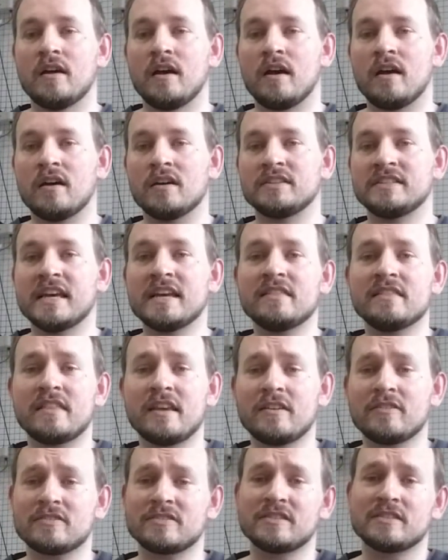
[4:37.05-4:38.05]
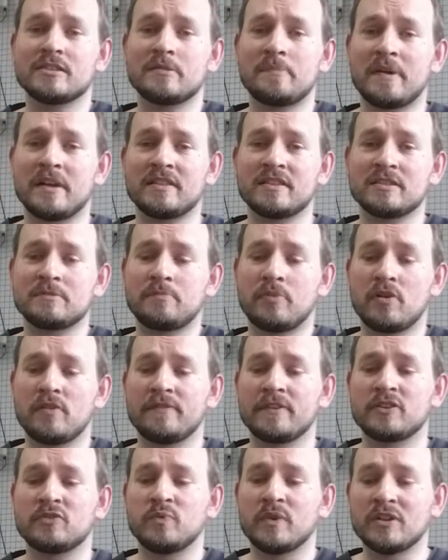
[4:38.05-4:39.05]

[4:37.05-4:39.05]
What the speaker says: 10,000 is about this perfect